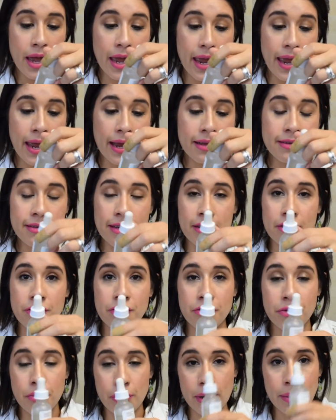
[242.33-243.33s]
And it's
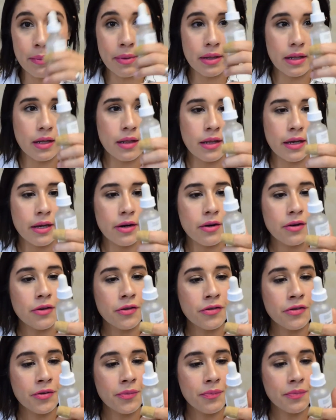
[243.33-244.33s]
30
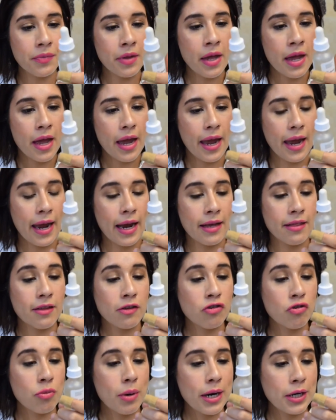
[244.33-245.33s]
milliliters. And the
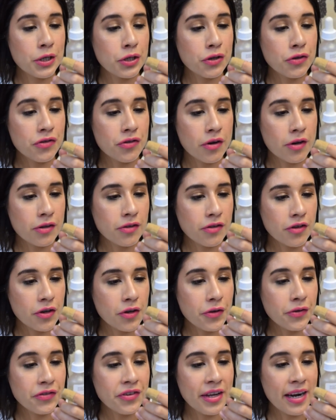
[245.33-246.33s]
directions are to
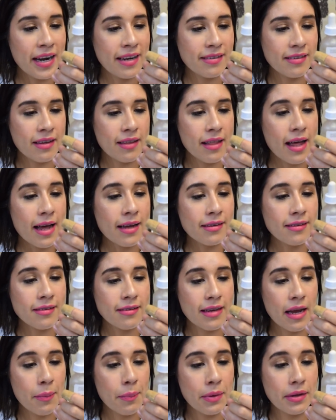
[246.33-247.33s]
use it as the last
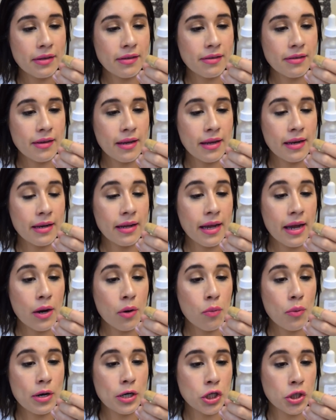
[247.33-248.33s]
step in
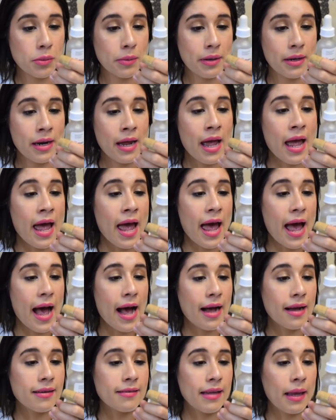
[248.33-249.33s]
skincare regimen
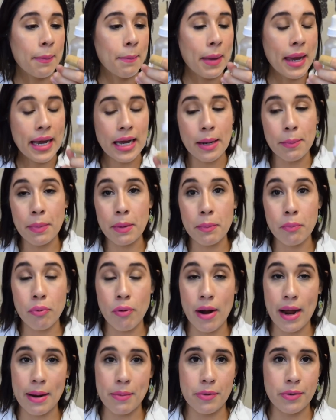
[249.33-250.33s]
as a makeup
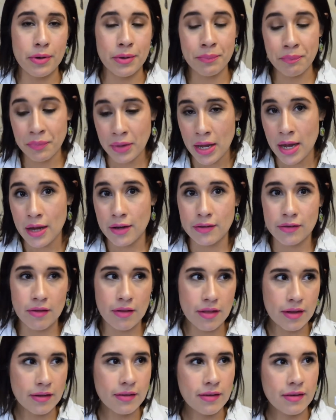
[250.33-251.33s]
primer. So
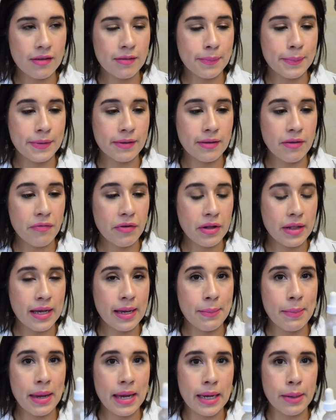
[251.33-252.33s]
this is specifically
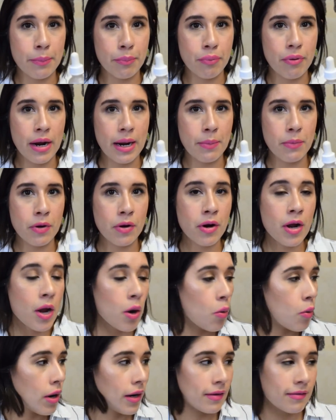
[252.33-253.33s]
a makeup primer,
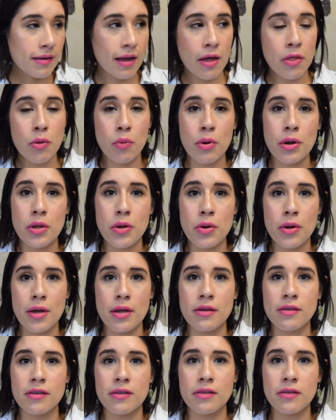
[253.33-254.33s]
whereas the other one you
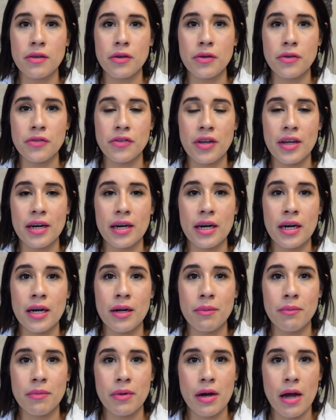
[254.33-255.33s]
can just use it,
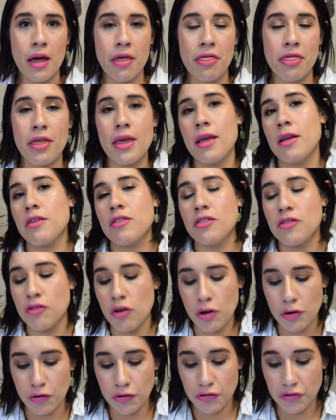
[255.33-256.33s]
I think, just
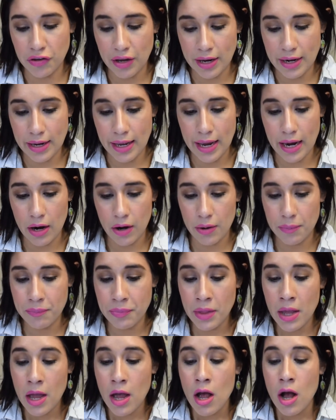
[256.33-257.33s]
on your skincare.
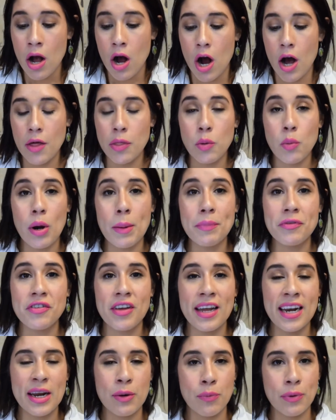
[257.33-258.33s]
On the
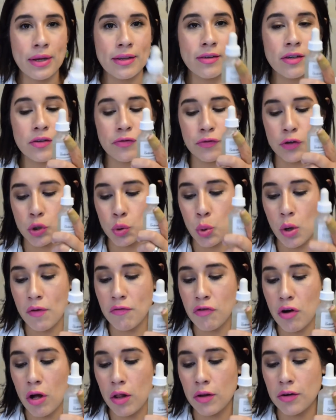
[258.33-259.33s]
website, it retails for
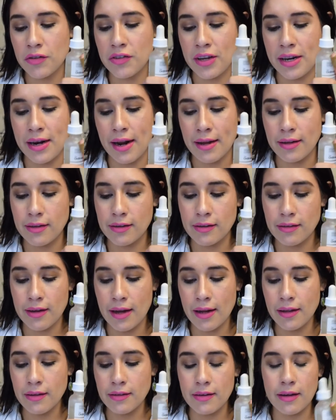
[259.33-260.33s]

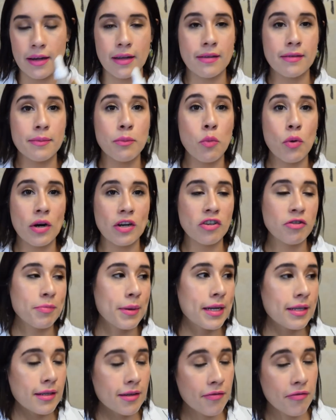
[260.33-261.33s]
$12.90. It's more
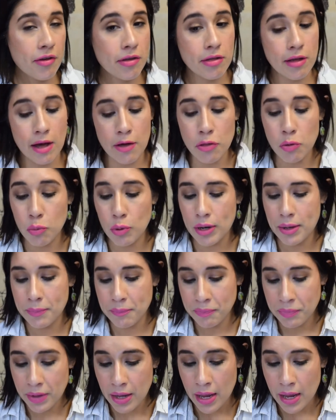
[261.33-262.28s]
expensive than the other one.